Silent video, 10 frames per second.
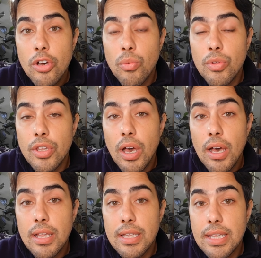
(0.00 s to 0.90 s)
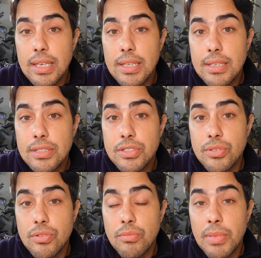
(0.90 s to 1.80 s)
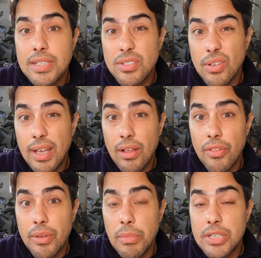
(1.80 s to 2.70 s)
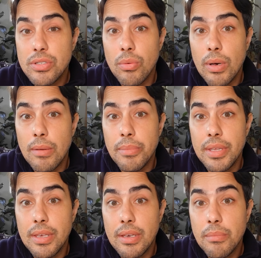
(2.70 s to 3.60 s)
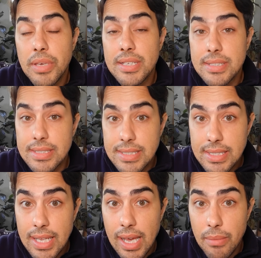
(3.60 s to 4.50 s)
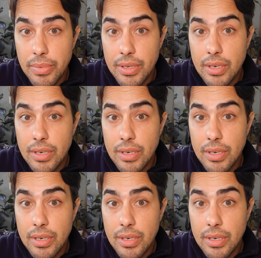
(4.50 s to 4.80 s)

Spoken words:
will not lead to mental health and mental well being because it did happen.